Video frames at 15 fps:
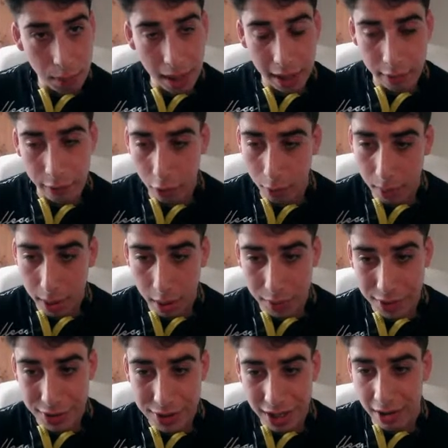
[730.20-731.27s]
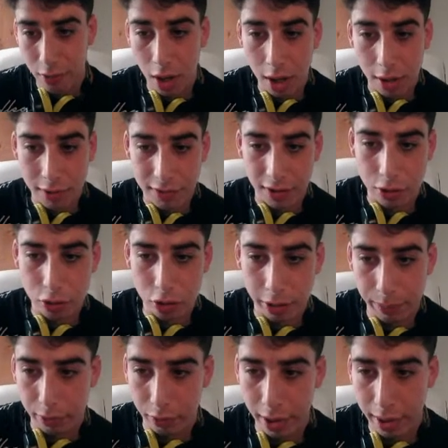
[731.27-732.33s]
Black, formerly known as Seth Rollins, in a
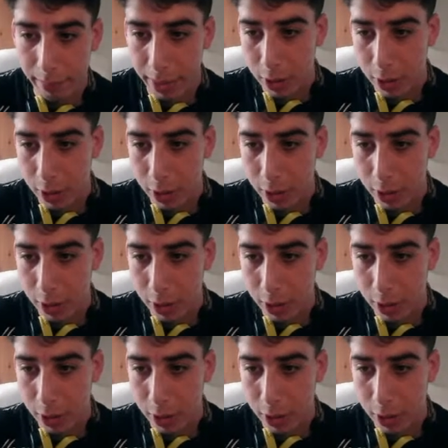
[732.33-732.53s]
triple threat.